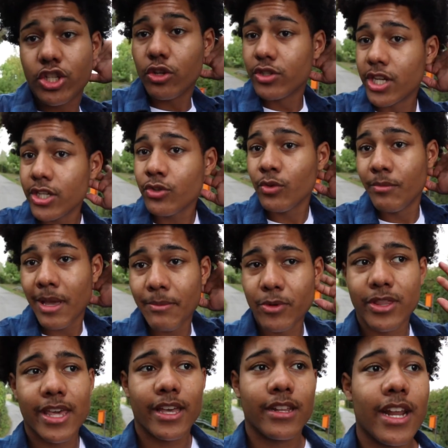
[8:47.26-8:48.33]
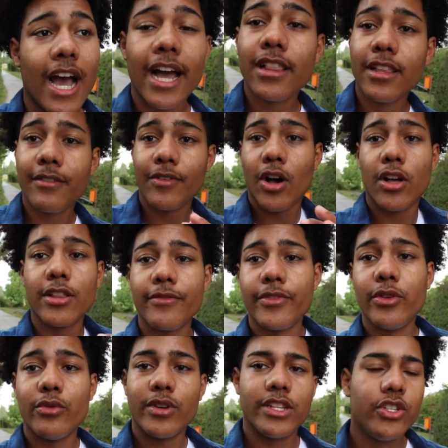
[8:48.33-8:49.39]
So just remember that. I love all of
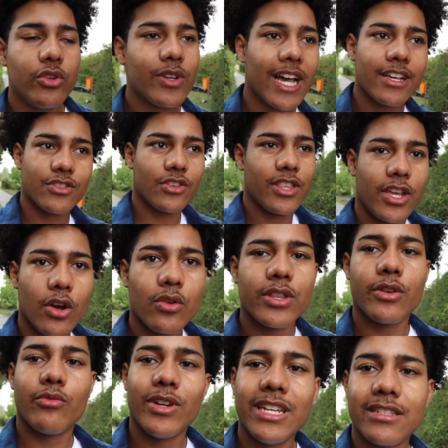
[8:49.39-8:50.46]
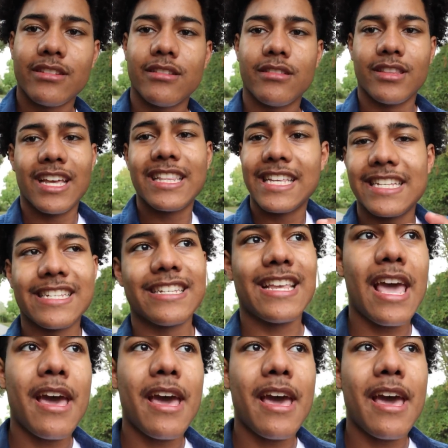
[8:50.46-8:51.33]
you, and you guys are the only reason that this is